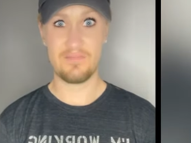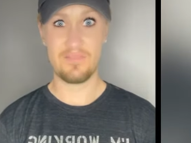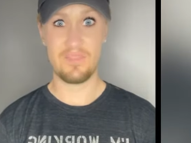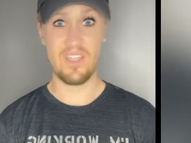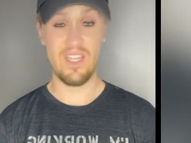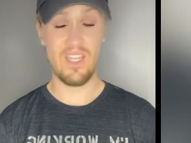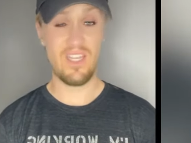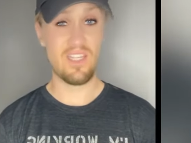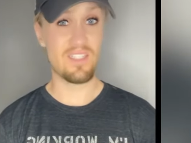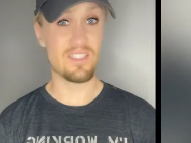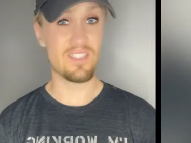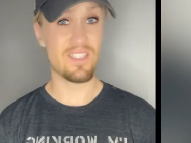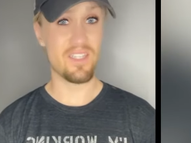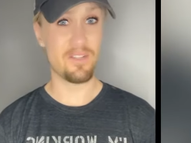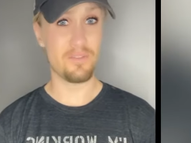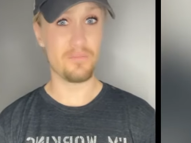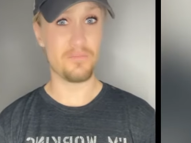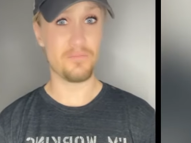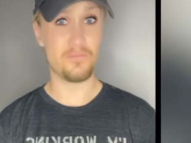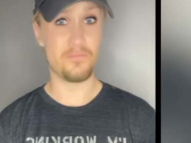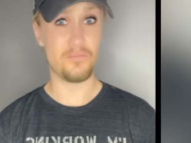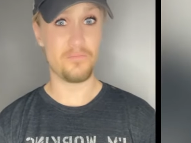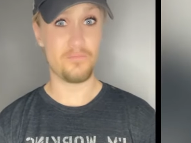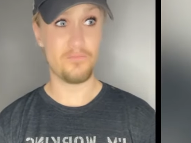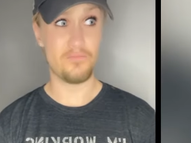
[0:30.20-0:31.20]
Thanks. I
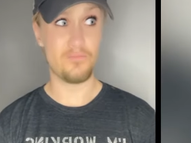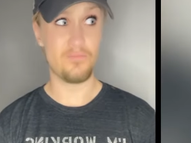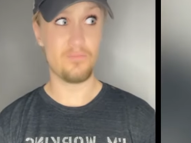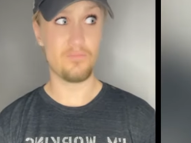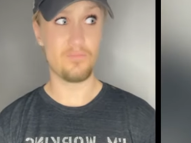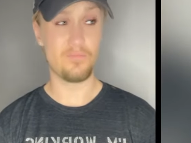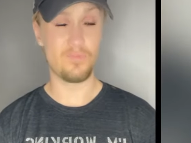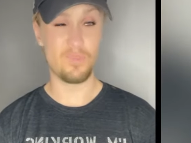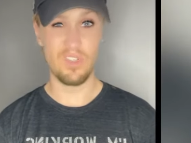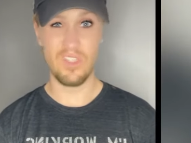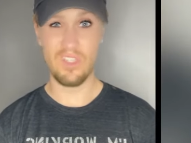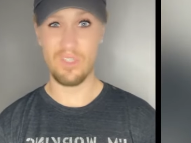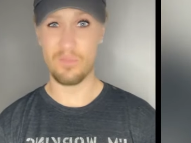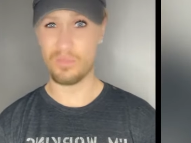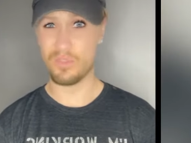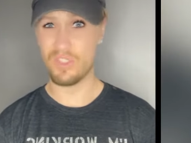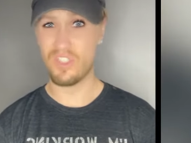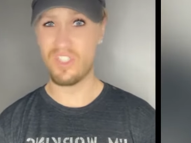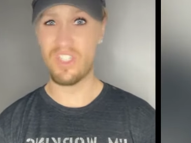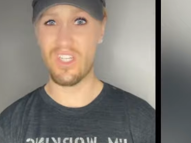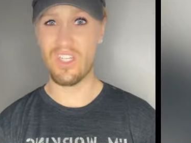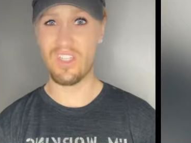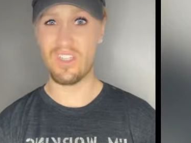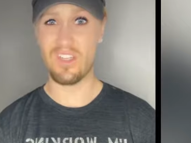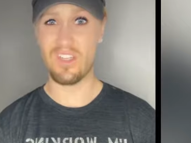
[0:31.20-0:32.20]
really appreciate